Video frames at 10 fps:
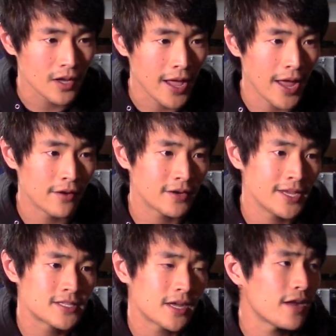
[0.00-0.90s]
and
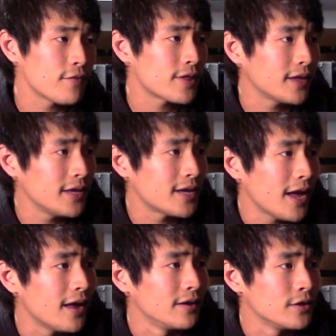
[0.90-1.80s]
he's done everything he
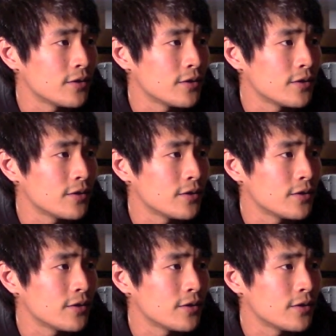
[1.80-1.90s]
can.